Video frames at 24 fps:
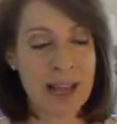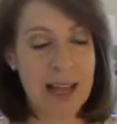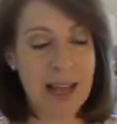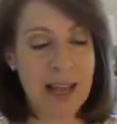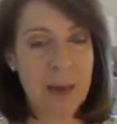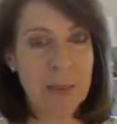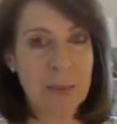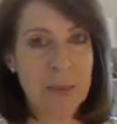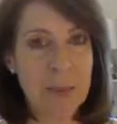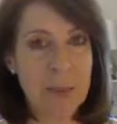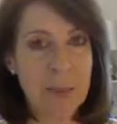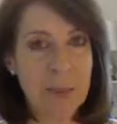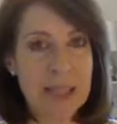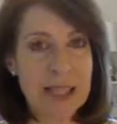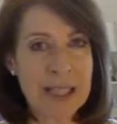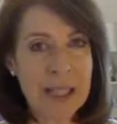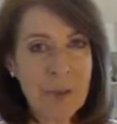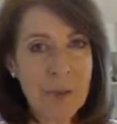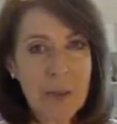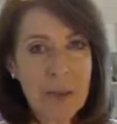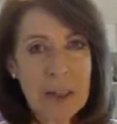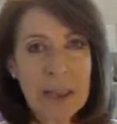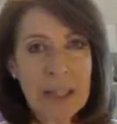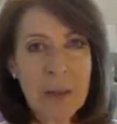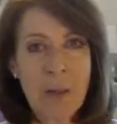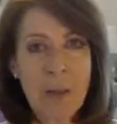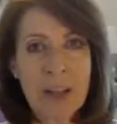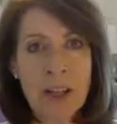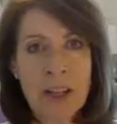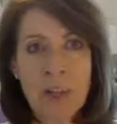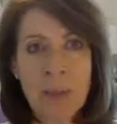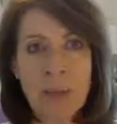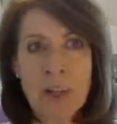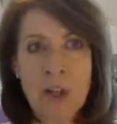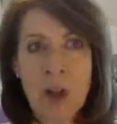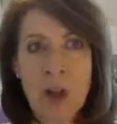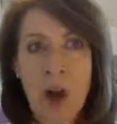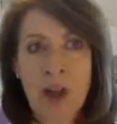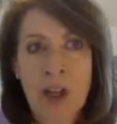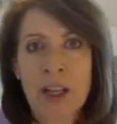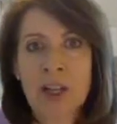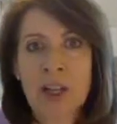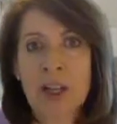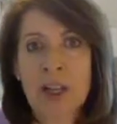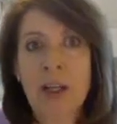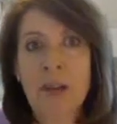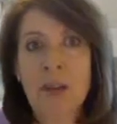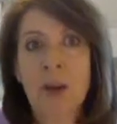And I'm specifically going to be
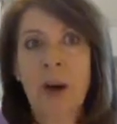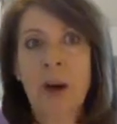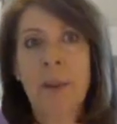talking to you